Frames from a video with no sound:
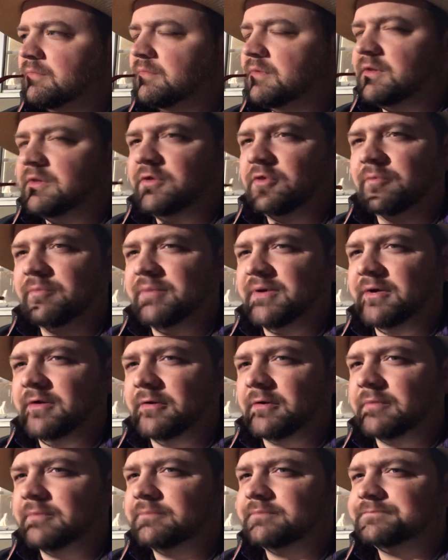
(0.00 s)
a little
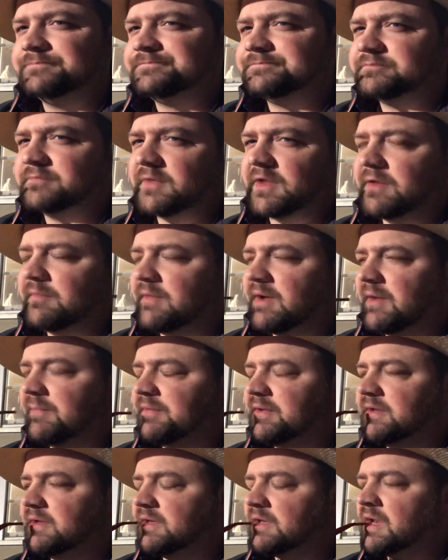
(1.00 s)
bitter, in my
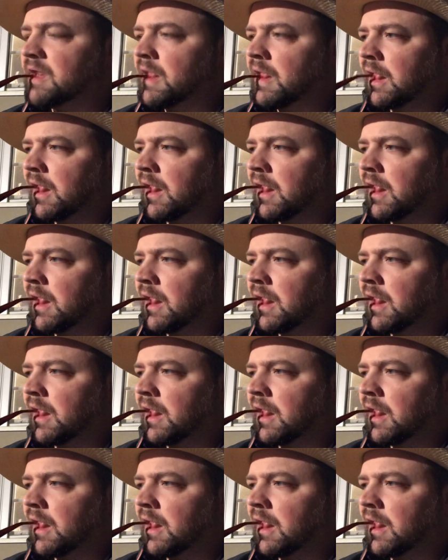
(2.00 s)
opinion.